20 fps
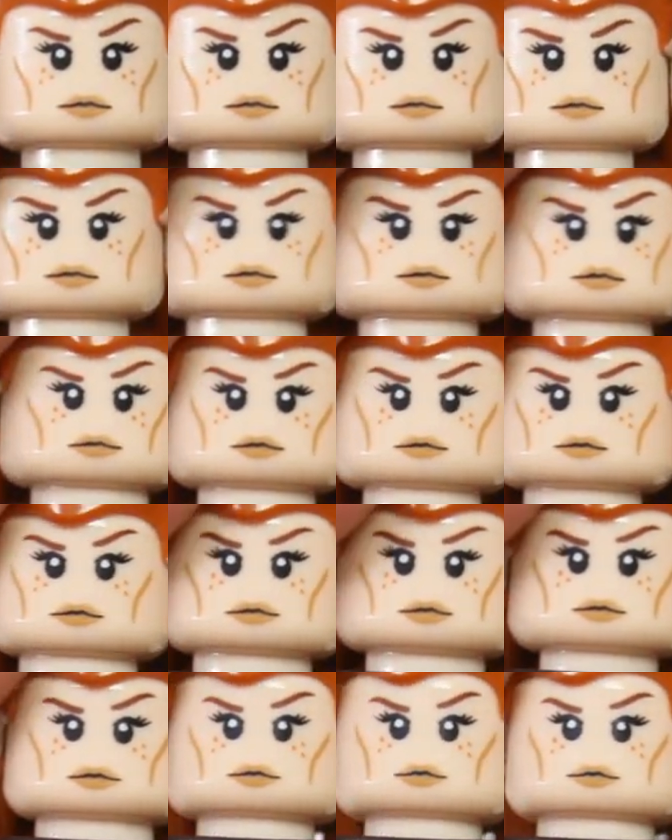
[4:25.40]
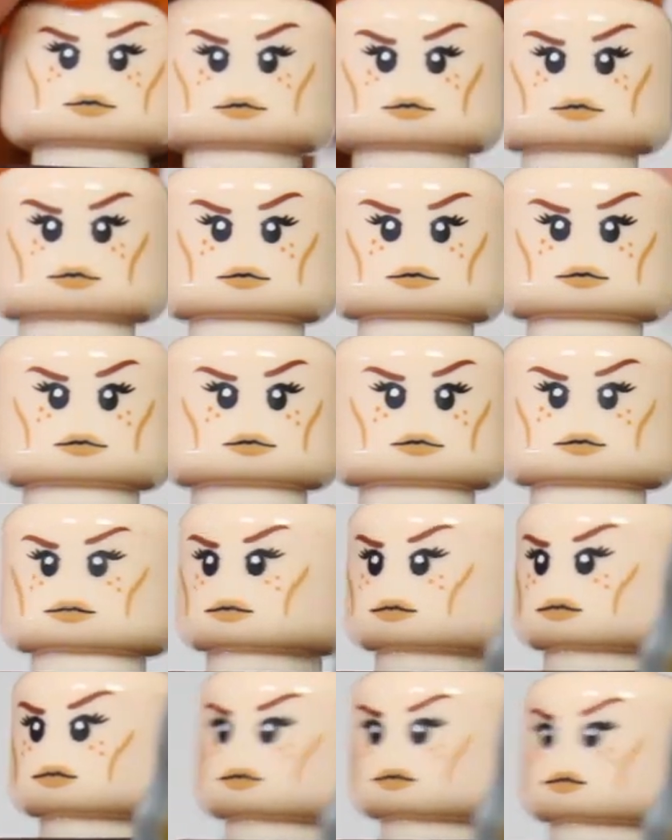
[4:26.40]
and she also
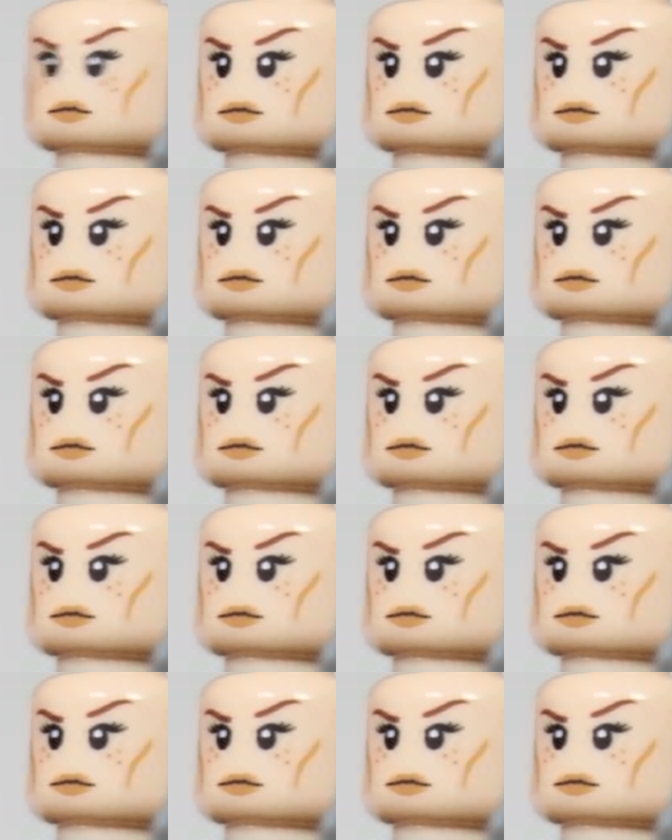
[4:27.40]
has